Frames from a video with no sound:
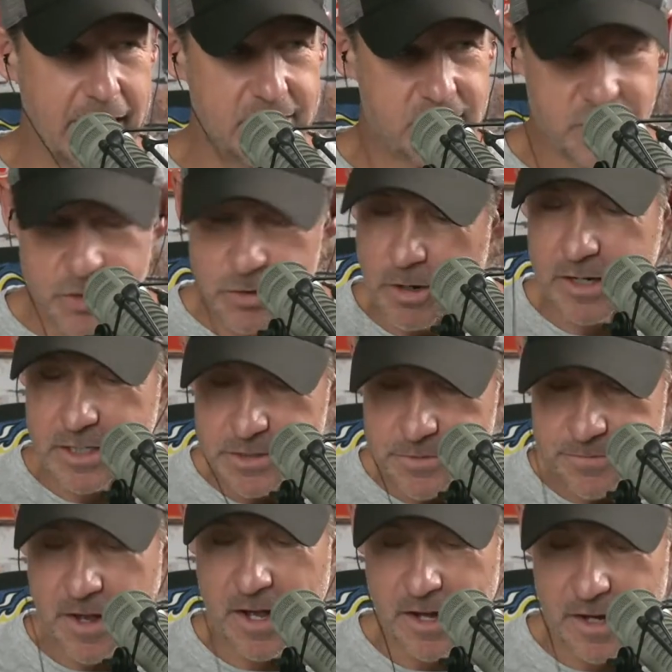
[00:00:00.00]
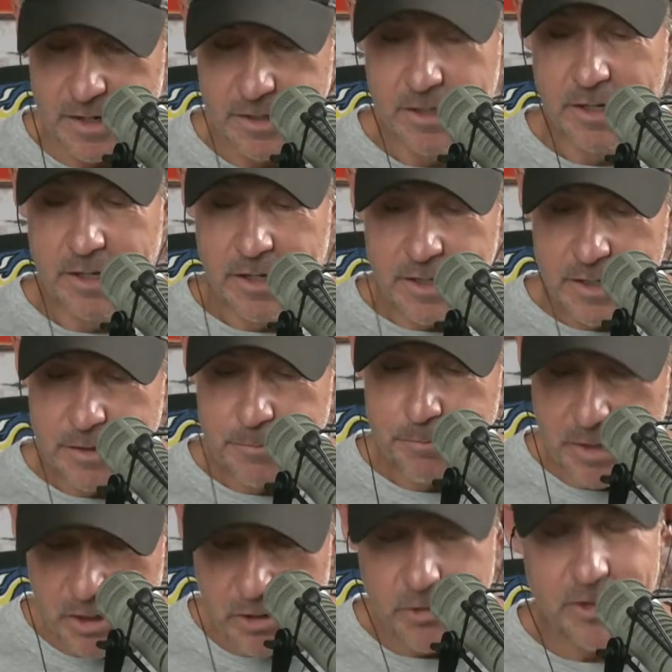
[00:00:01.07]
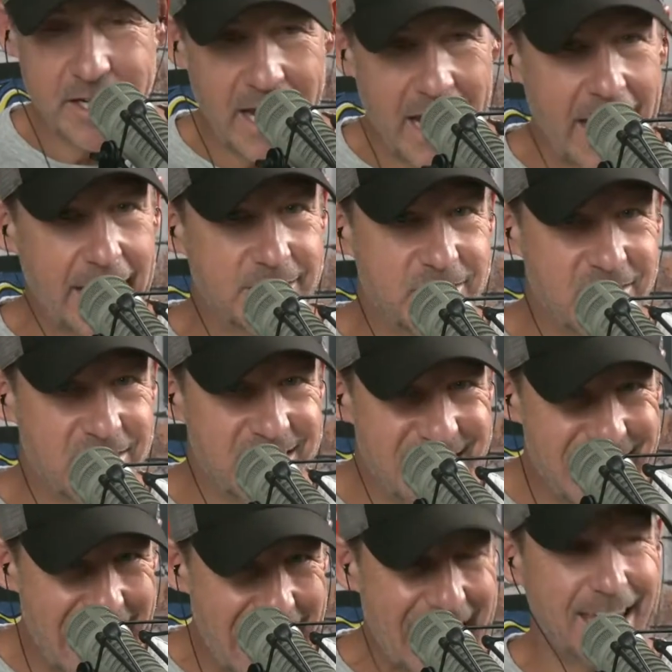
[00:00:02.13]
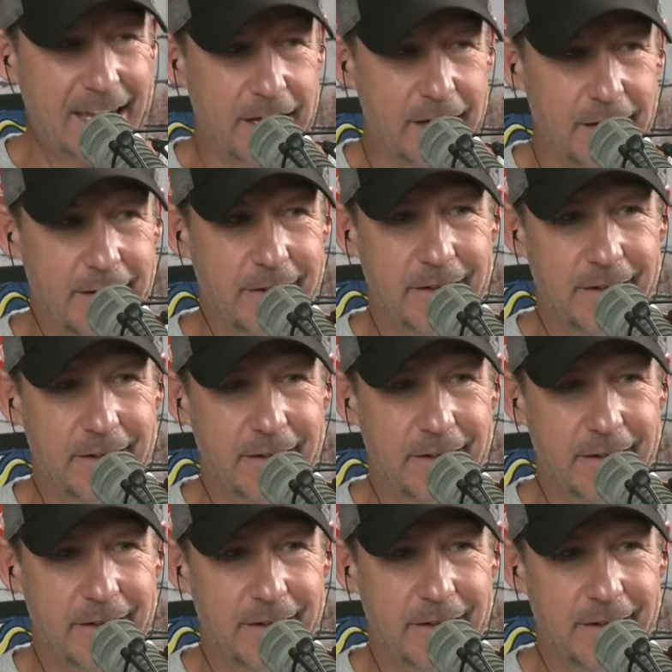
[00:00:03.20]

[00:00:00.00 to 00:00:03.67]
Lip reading: is drunk is fine. Bill Gates naked,